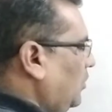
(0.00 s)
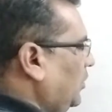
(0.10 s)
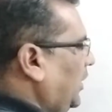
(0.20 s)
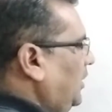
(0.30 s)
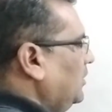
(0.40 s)

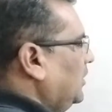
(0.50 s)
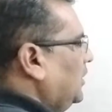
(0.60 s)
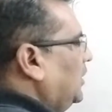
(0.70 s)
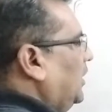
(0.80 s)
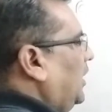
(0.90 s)
Okay.
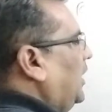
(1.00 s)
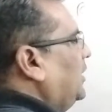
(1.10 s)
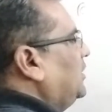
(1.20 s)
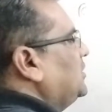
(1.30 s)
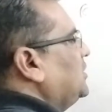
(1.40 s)

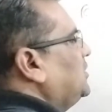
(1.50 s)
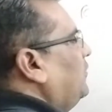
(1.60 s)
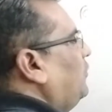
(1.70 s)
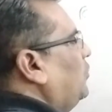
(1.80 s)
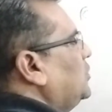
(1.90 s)
And this is
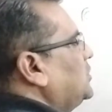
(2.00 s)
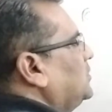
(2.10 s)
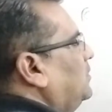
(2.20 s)
the force.